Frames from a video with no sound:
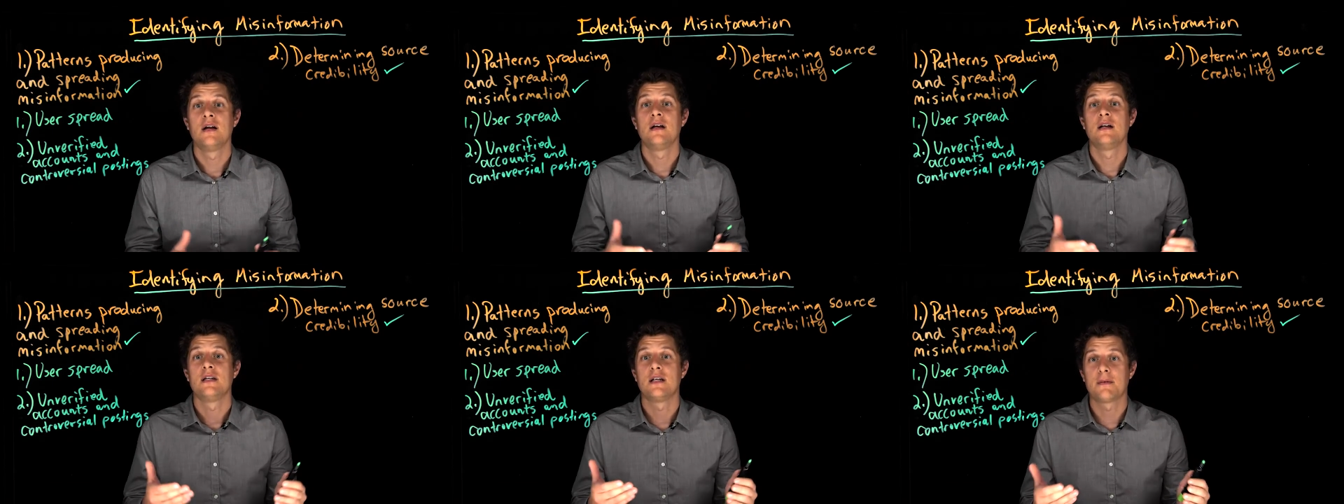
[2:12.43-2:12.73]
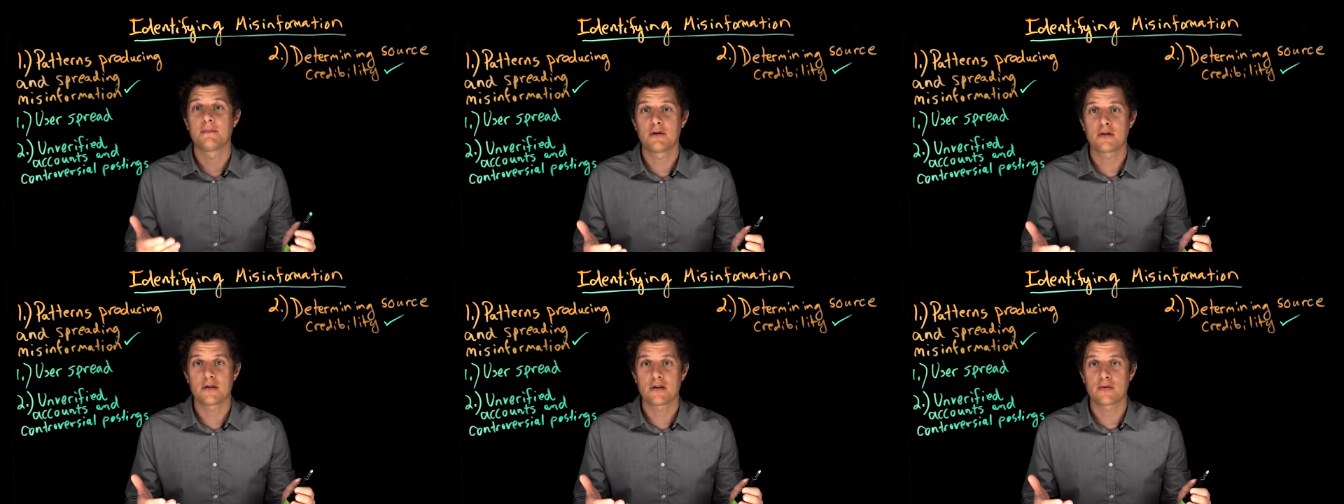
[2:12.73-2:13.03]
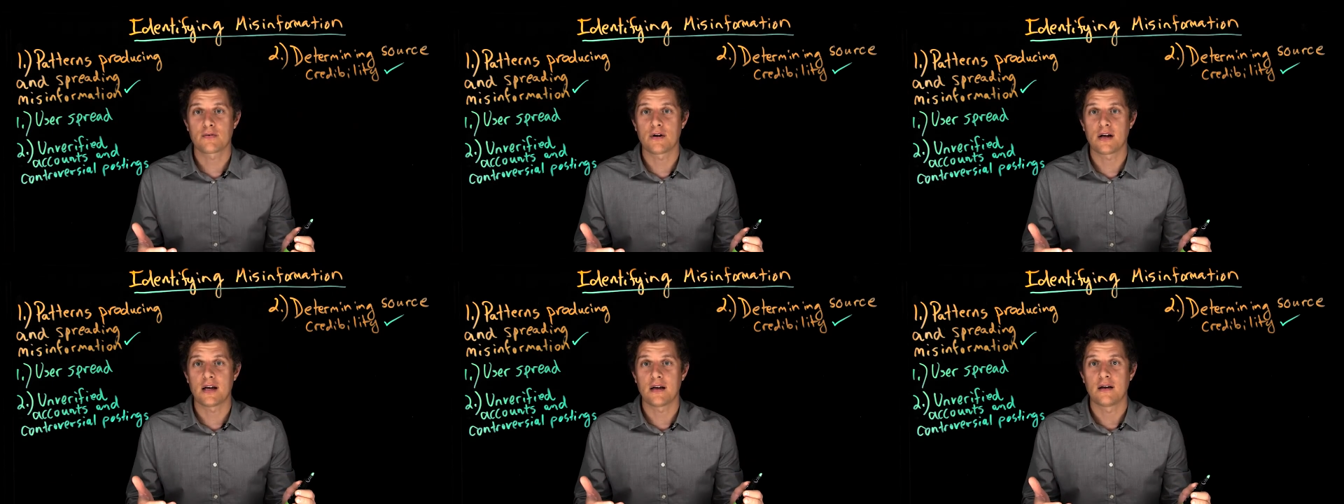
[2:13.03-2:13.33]
Number
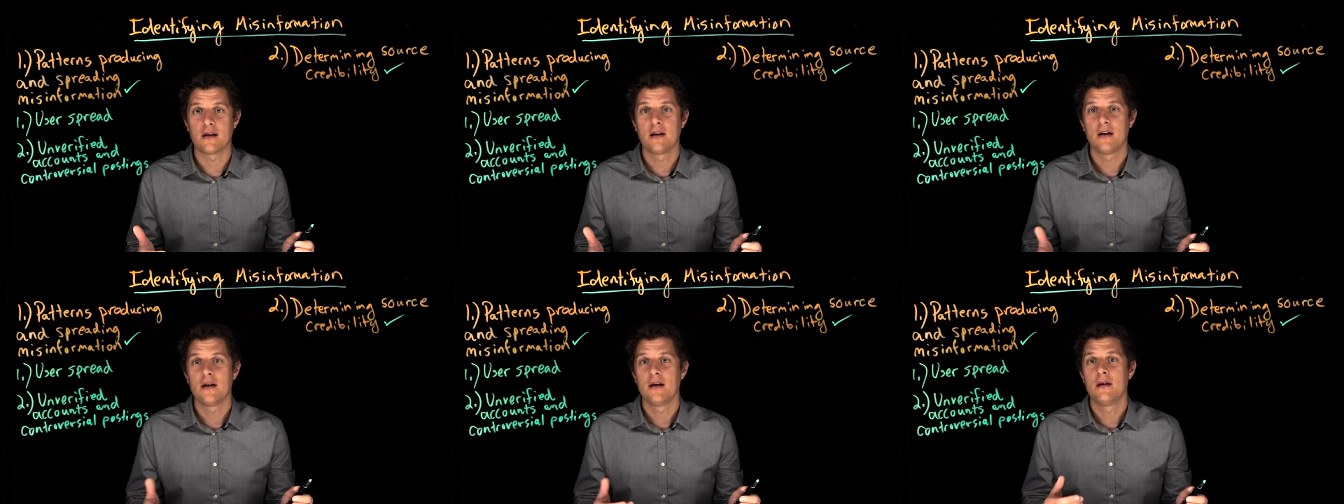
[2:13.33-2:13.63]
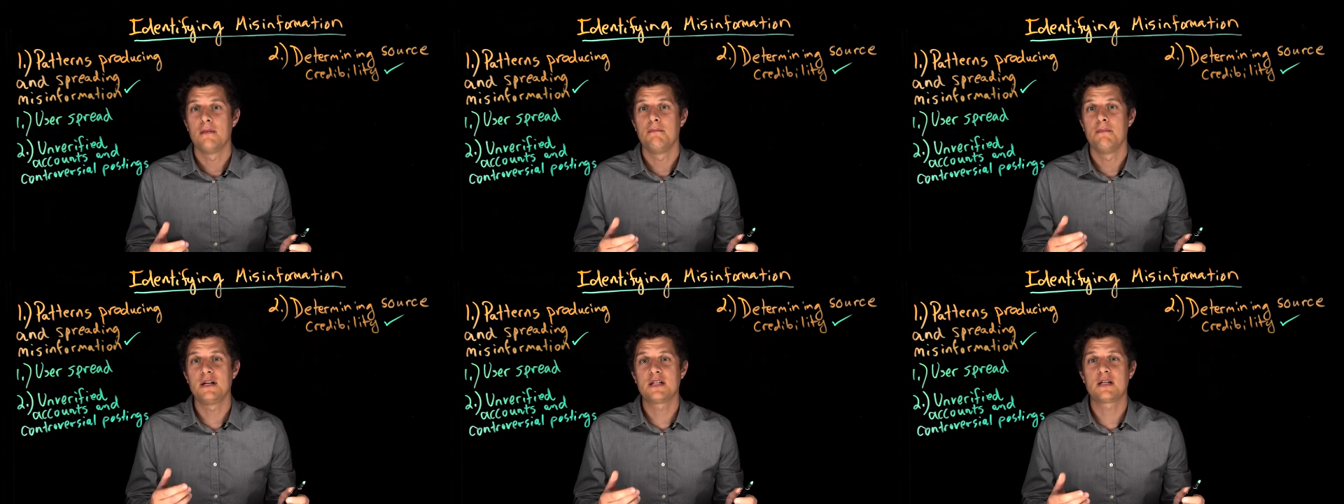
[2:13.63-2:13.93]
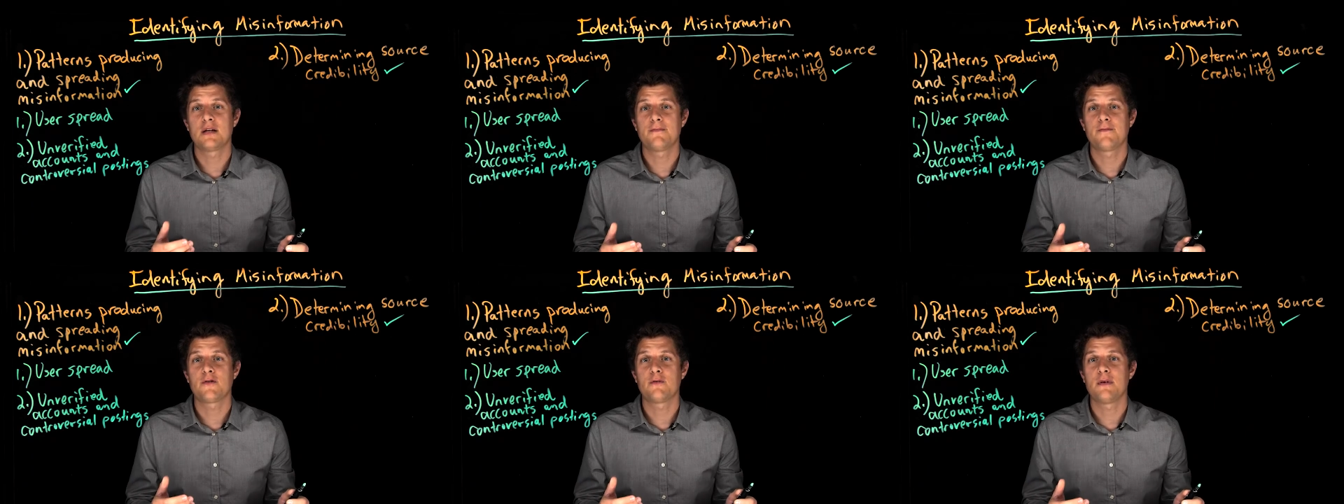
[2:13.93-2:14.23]
three,
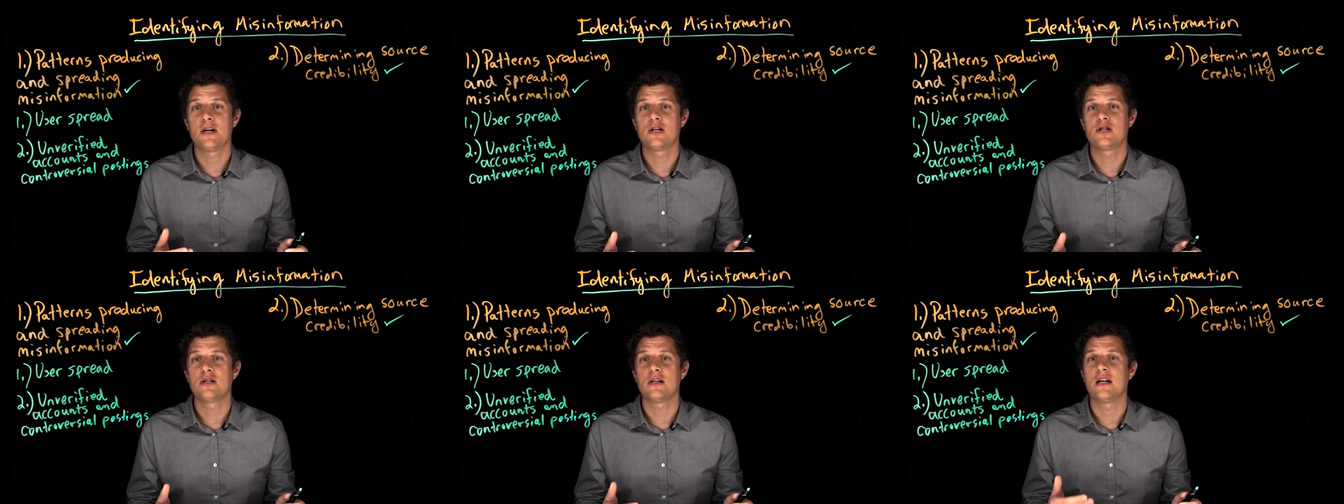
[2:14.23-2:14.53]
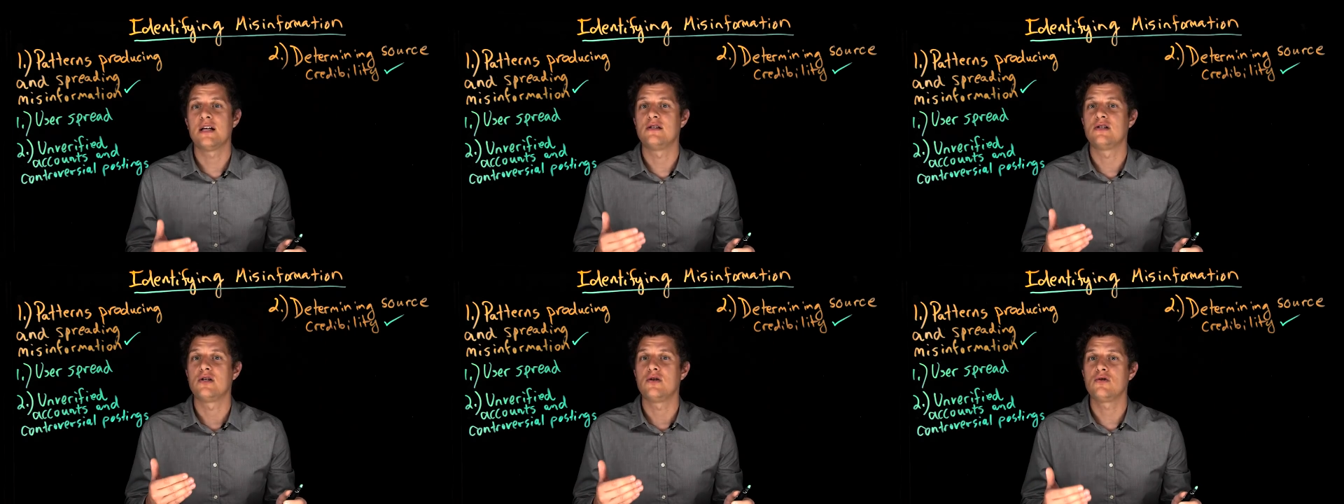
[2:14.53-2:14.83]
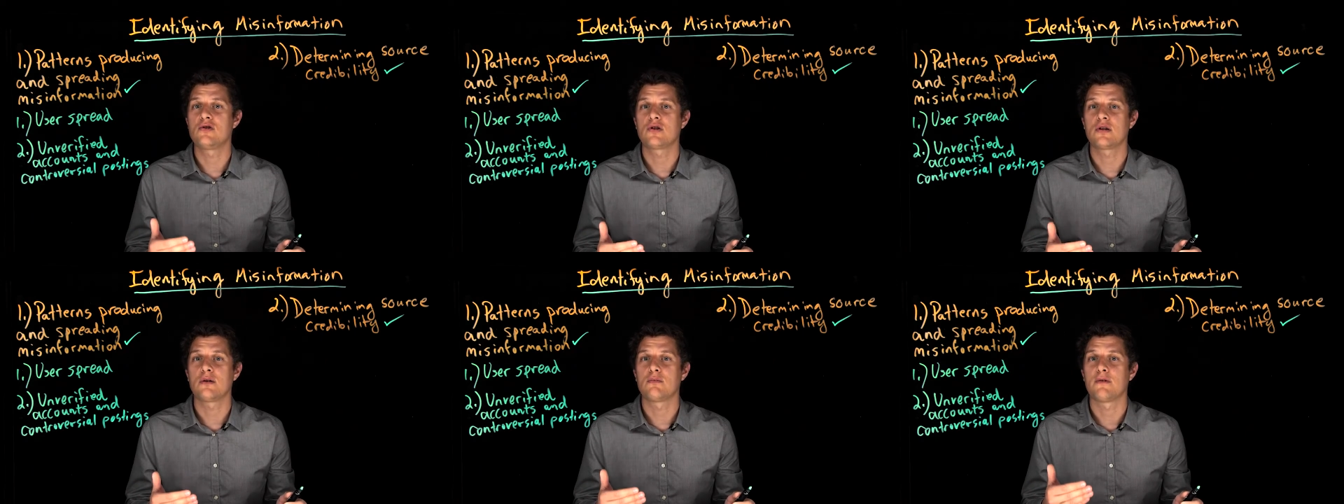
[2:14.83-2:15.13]
misinformation is
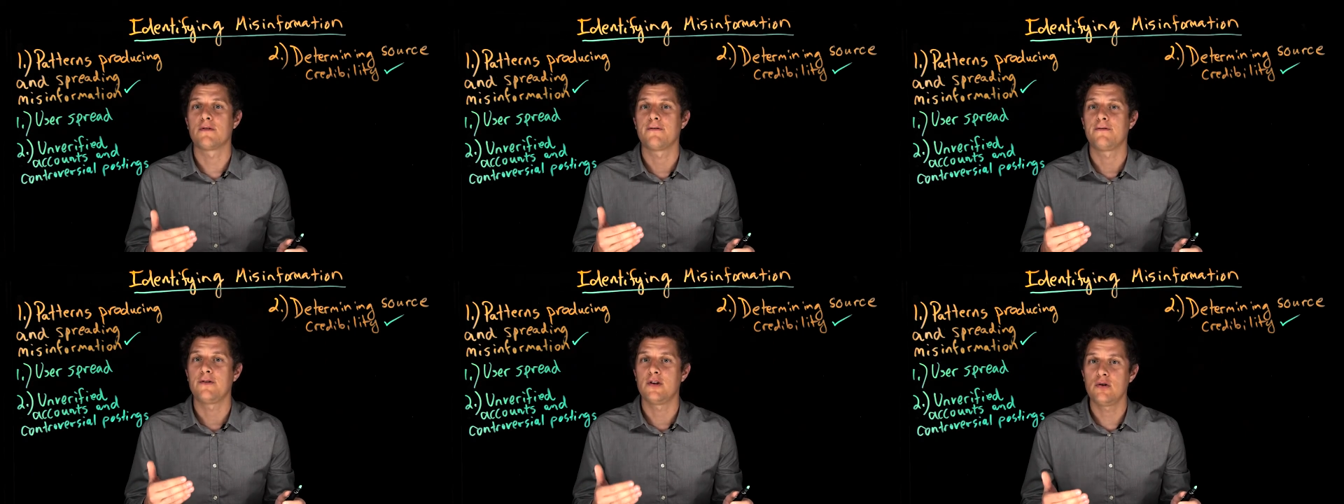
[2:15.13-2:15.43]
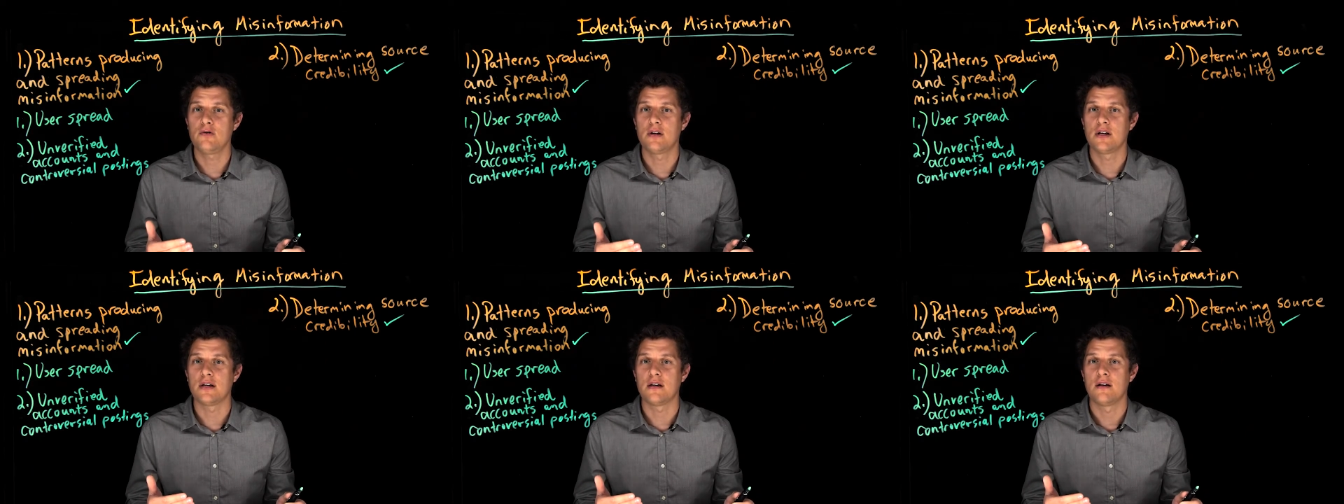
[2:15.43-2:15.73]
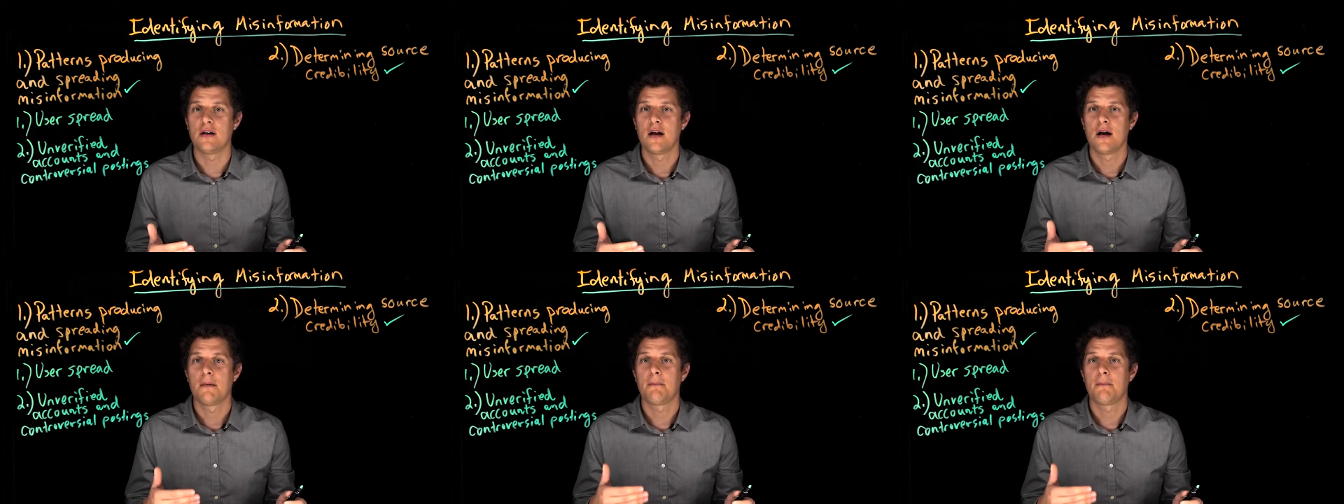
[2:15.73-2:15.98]
usually refuted